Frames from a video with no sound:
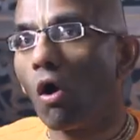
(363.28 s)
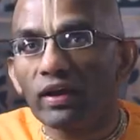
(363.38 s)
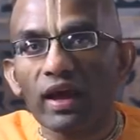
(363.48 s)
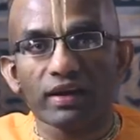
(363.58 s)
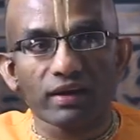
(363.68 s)

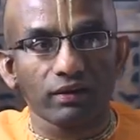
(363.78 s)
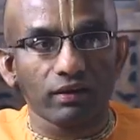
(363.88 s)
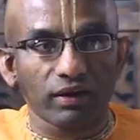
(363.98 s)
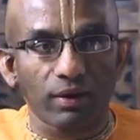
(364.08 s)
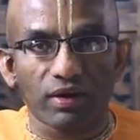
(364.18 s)
organic
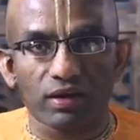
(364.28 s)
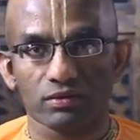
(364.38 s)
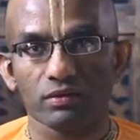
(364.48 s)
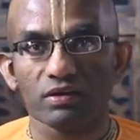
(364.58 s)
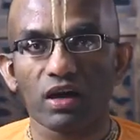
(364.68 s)

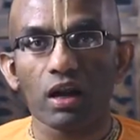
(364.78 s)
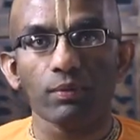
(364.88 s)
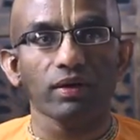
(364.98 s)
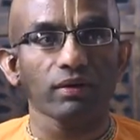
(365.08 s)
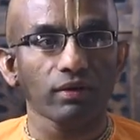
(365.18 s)
chemicals, it's
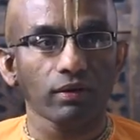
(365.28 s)
carbon.